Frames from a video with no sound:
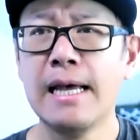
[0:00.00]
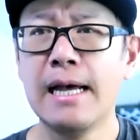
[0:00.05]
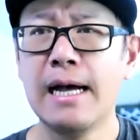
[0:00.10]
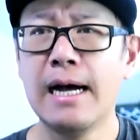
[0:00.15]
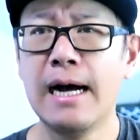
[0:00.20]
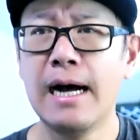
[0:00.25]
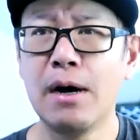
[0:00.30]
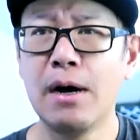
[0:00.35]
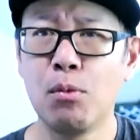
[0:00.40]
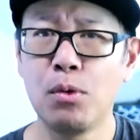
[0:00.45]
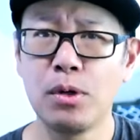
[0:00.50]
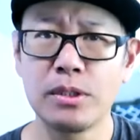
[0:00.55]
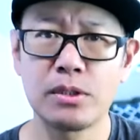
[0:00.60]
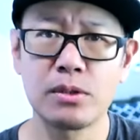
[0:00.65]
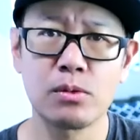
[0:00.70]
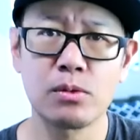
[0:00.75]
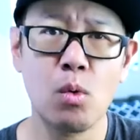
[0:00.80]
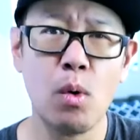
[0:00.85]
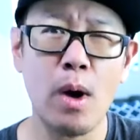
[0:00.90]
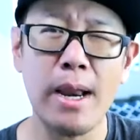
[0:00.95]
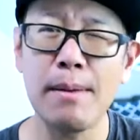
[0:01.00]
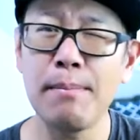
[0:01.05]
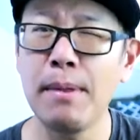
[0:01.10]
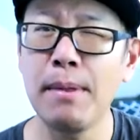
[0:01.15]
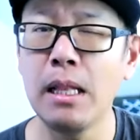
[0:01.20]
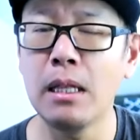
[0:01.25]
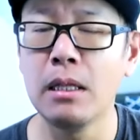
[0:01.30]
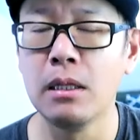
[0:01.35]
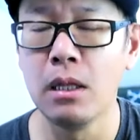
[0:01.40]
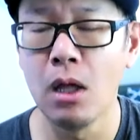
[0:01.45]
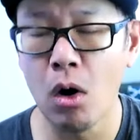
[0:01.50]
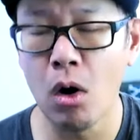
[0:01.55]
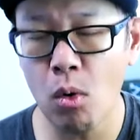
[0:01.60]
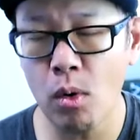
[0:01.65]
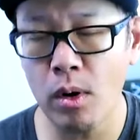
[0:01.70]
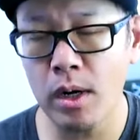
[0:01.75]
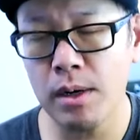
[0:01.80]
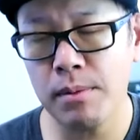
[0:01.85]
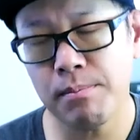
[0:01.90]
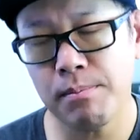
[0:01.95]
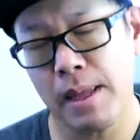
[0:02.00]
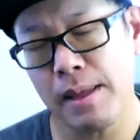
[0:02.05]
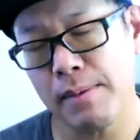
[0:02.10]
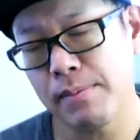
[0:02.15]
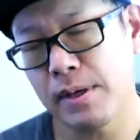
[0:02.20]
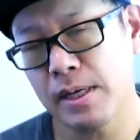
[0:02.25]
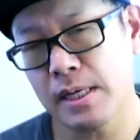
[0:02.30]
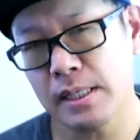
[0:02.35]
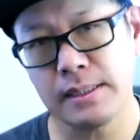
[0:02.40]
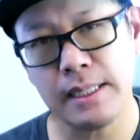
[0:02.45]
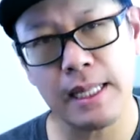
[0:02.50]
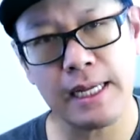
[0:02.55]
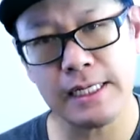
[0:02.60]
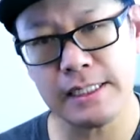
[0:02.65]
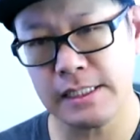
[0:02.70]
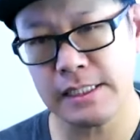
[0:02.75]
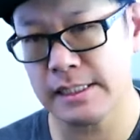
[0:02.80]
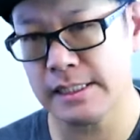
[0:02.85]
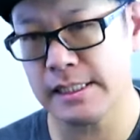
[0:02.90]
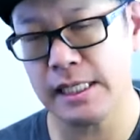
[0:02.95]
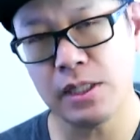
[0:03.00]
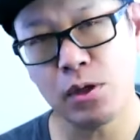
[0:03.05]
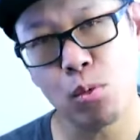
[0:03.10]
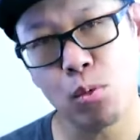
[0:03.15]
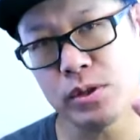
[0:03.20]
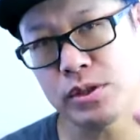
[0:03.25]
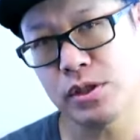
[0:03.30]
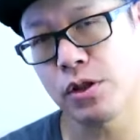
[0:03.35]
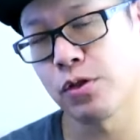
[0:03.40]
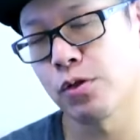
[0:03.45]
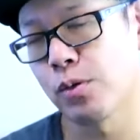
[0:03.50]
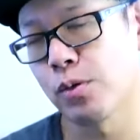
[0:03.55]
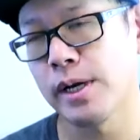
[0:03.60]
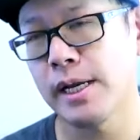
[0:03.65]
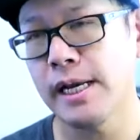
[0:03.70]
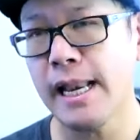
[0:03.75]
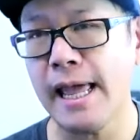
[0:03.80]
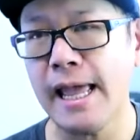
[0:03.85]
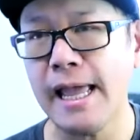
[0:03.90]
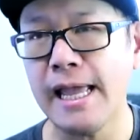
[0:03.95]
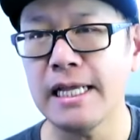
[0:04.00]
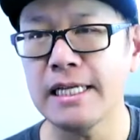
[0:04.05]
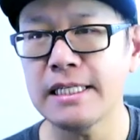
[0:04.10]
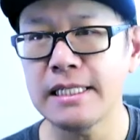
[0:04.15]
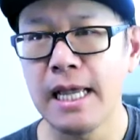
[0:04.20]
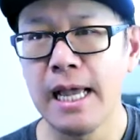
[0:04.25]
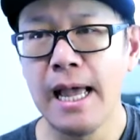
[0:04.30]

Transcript: was quite a bit lower, maybe because, like I just said, there wasn't 3 days.